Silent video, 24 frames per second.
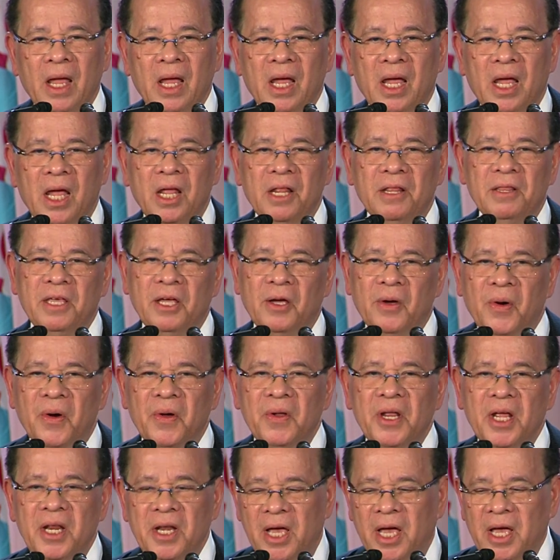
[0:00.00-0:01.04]
In the
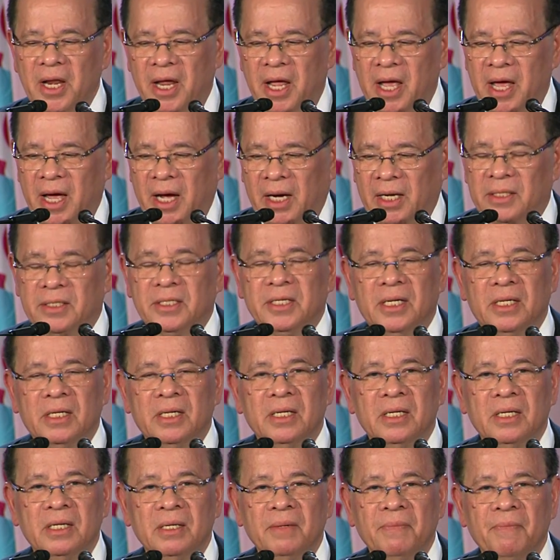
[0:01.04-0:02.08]
ordinary act
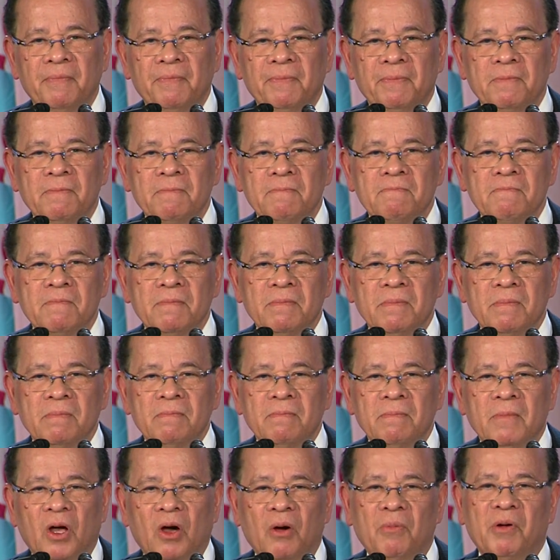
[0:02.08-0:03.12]

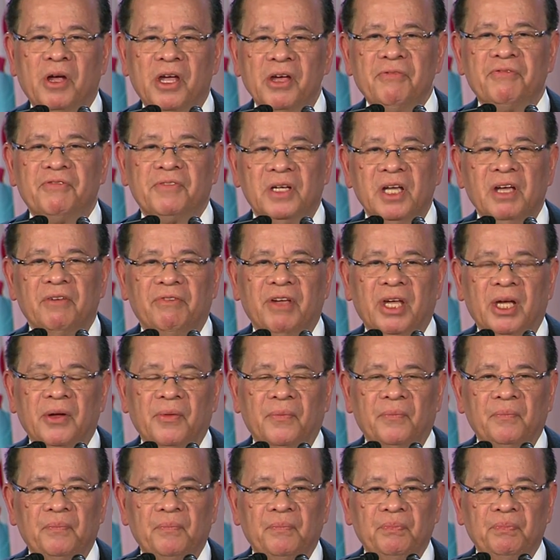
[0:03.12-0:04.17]
of gift giving,
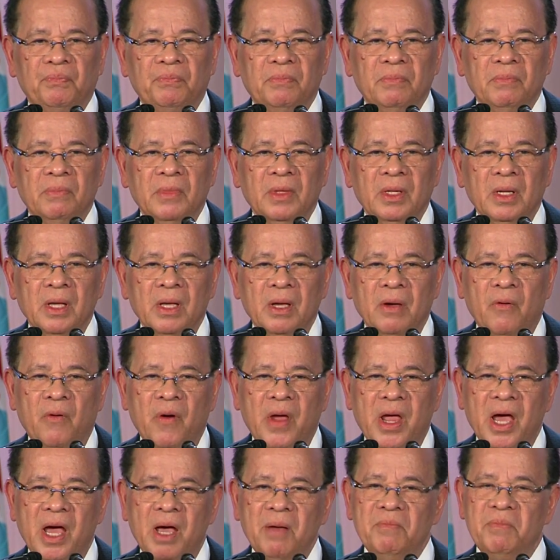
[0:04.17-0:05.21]
we
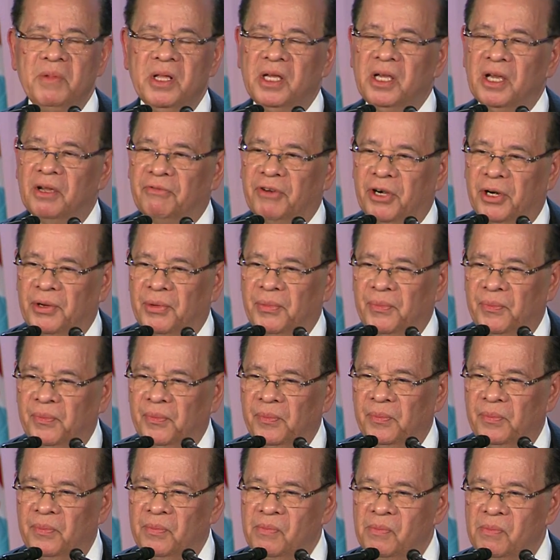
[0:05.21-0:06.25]
have the giver,
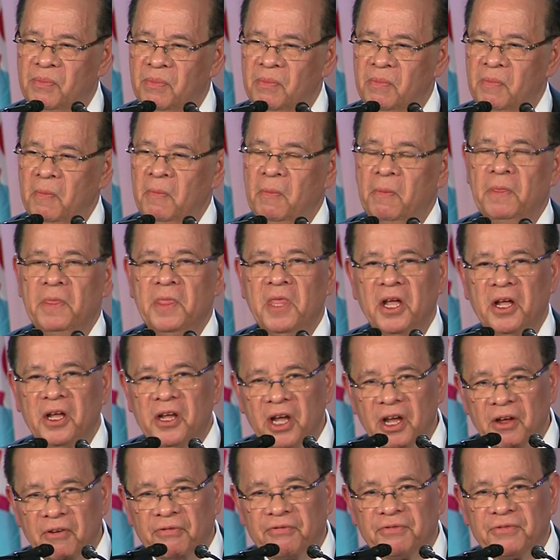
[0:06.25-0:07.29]
the
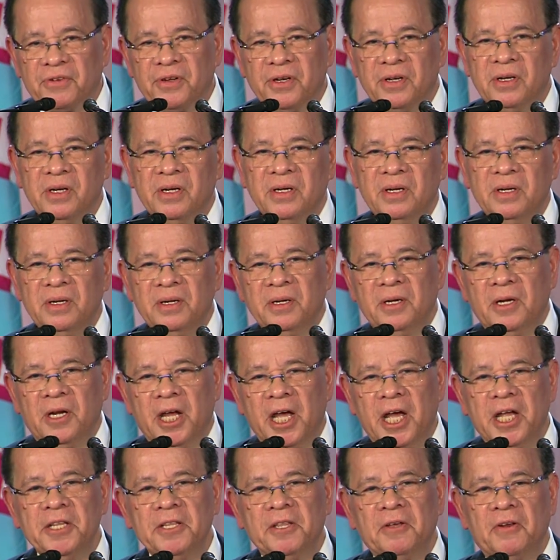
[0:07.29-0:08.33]
gift,
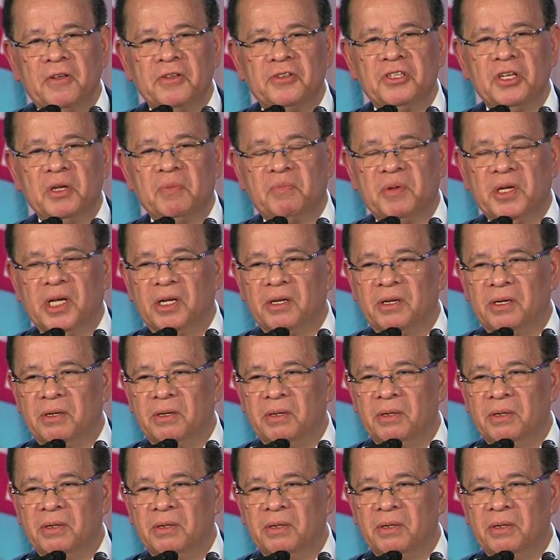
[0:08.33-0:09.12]
and the recipient.